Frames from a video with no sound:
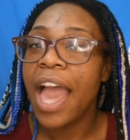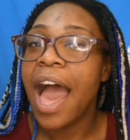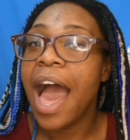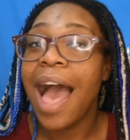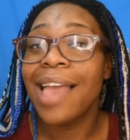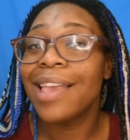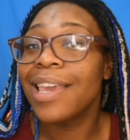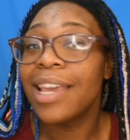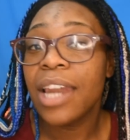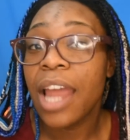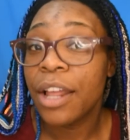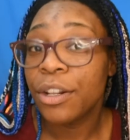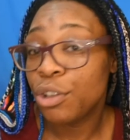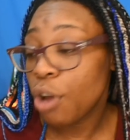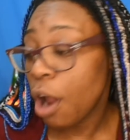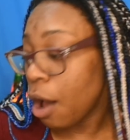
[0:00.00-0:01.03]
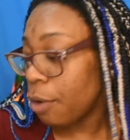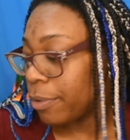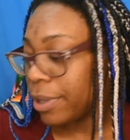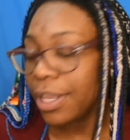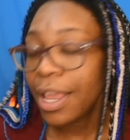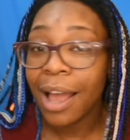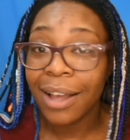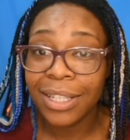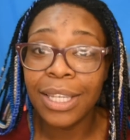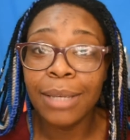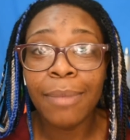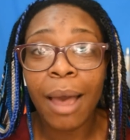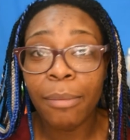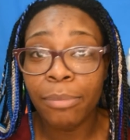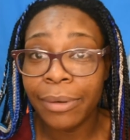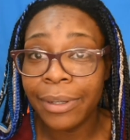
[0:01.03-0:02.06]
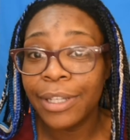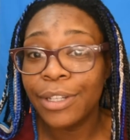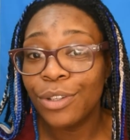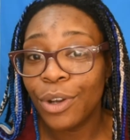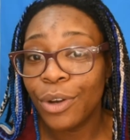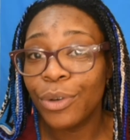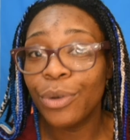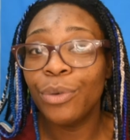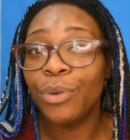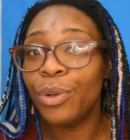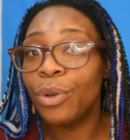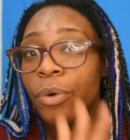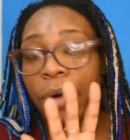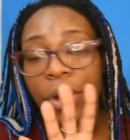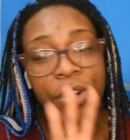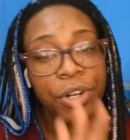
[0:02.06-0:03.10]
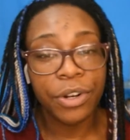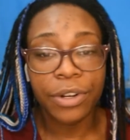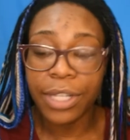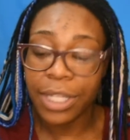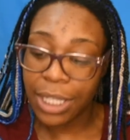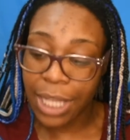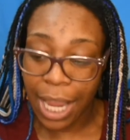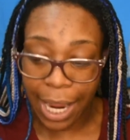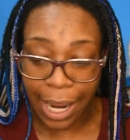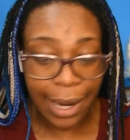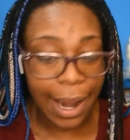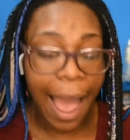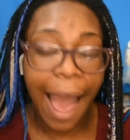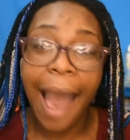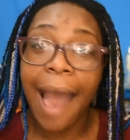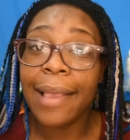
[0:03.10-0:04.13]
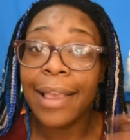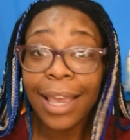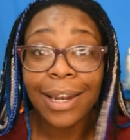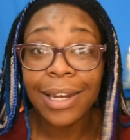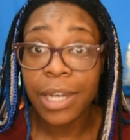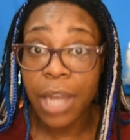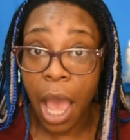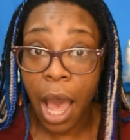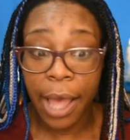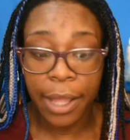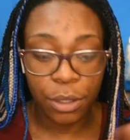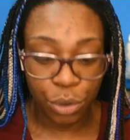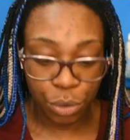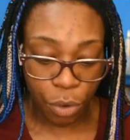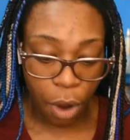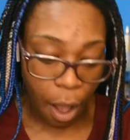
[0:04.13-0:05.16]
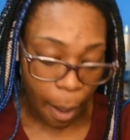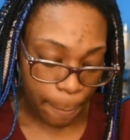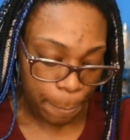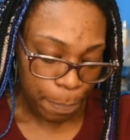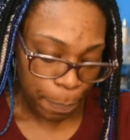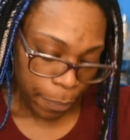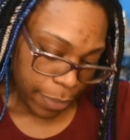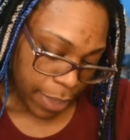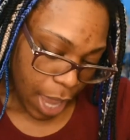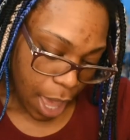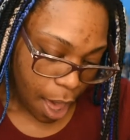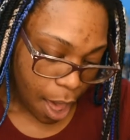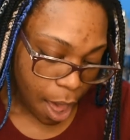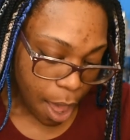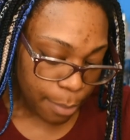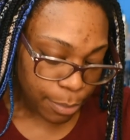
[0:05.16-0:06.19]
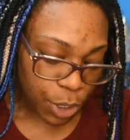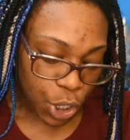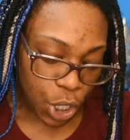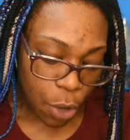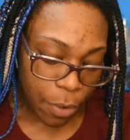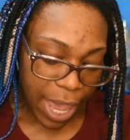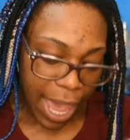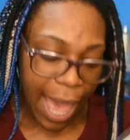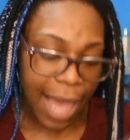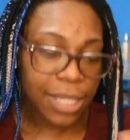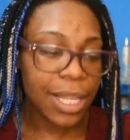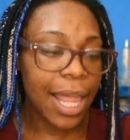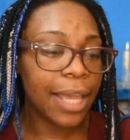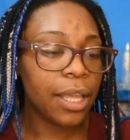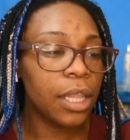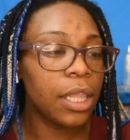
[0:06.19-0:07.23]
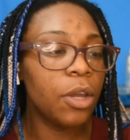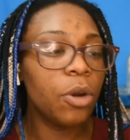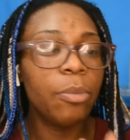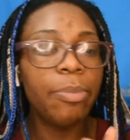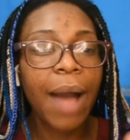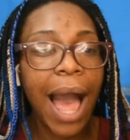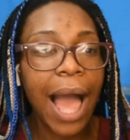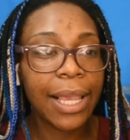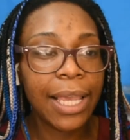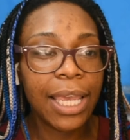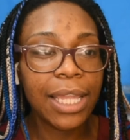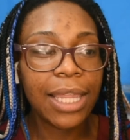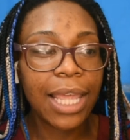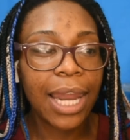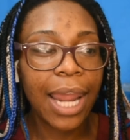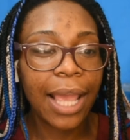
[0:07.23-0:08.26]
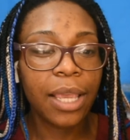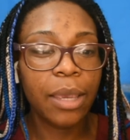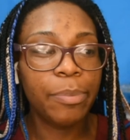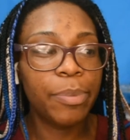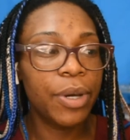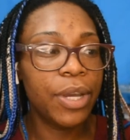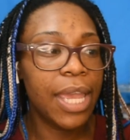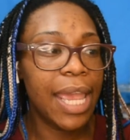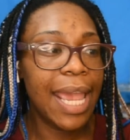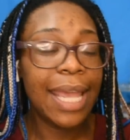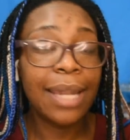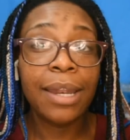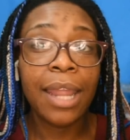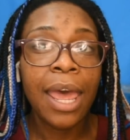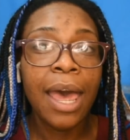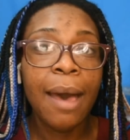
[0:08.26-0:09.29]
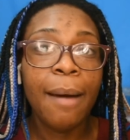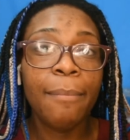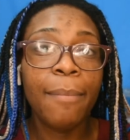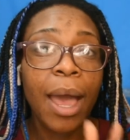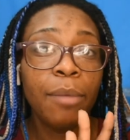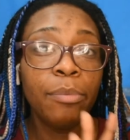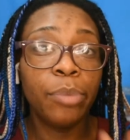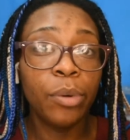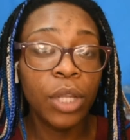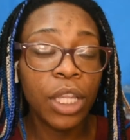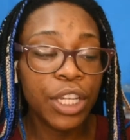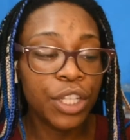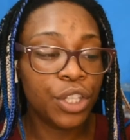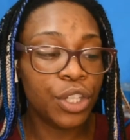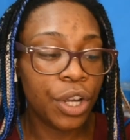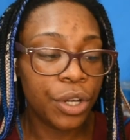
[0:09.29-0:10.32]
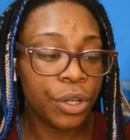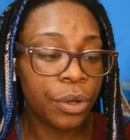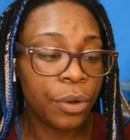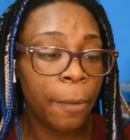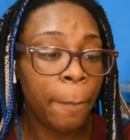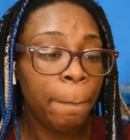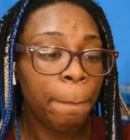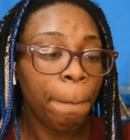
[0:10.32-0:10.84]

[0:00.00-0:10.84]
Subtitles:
I cannot draw. When y'all see my bullet journal, you'll understand. I cannot draw. So it has like a little pocket that I can put in my bullet journal.